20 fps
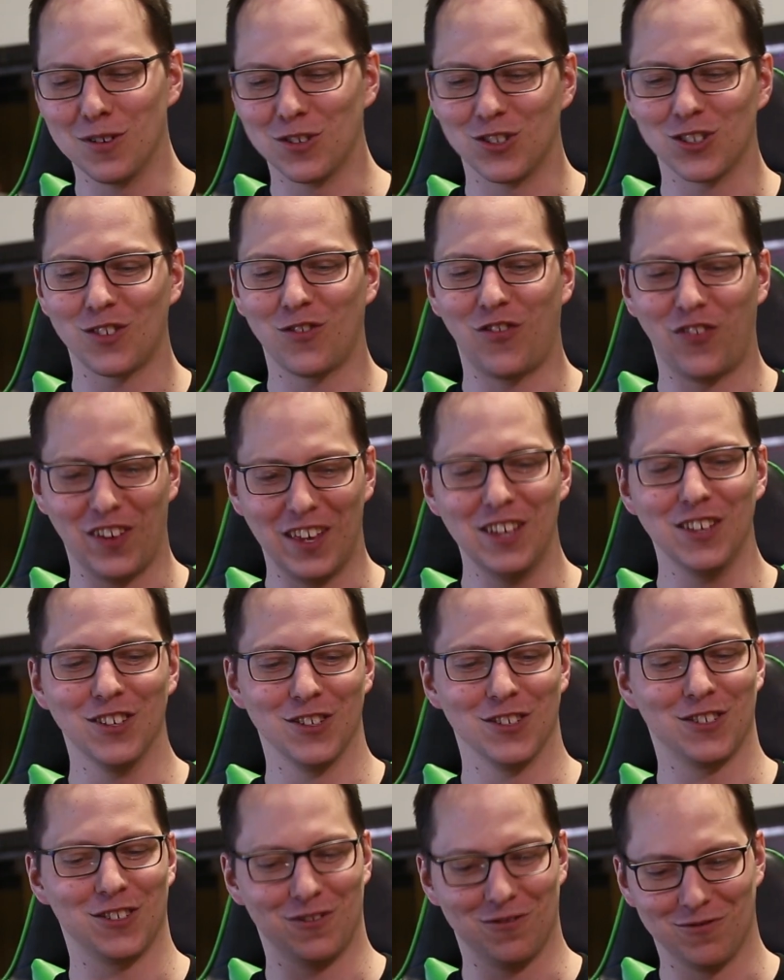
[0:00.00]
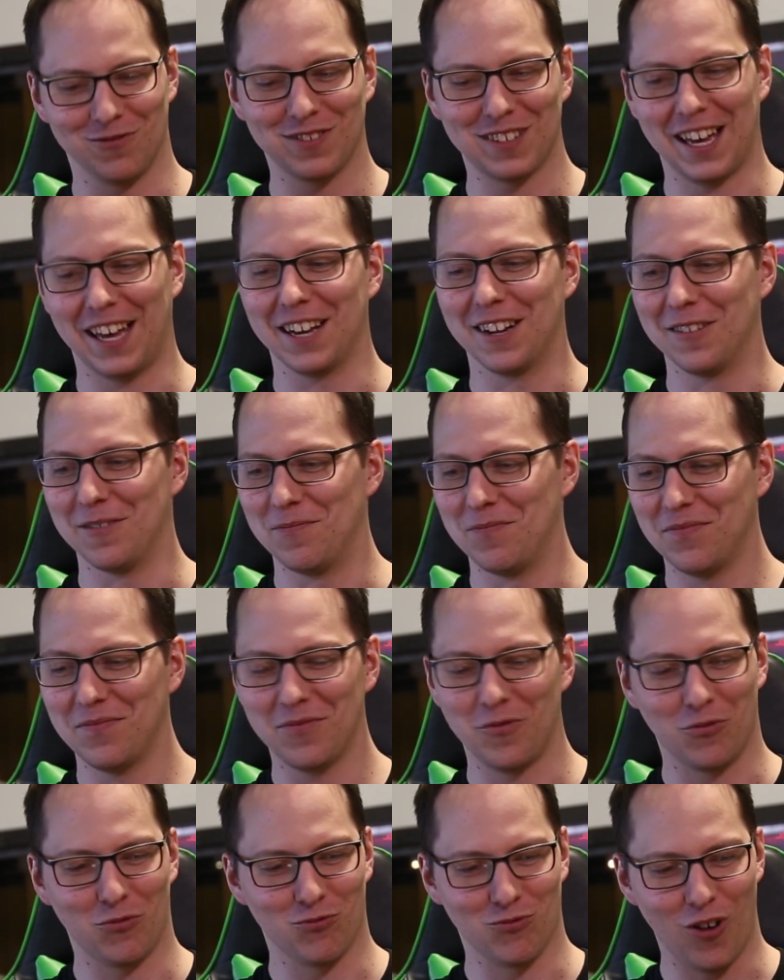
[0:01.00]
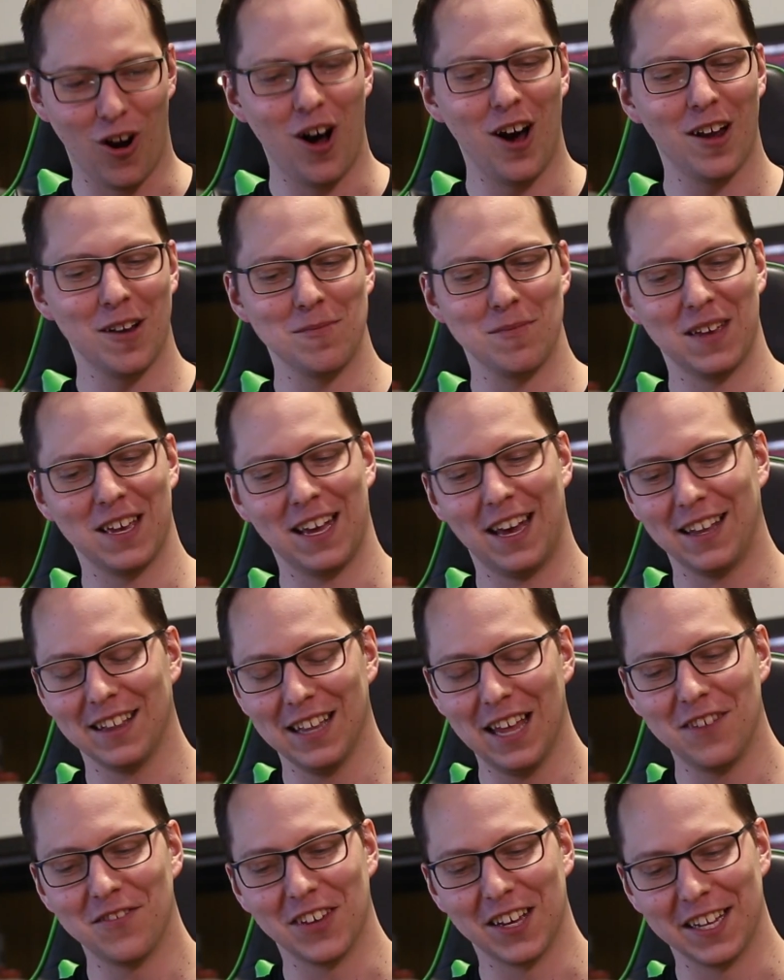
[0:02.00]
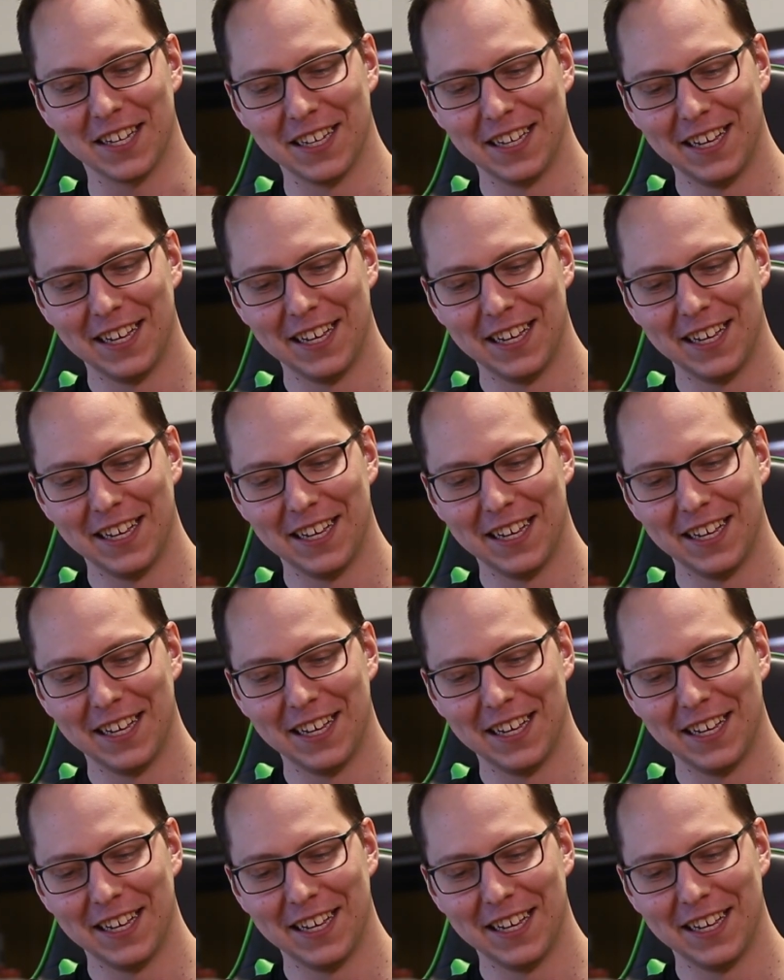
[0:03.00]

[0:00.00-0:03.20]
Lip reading: It just feels kind of raw to me. I love it.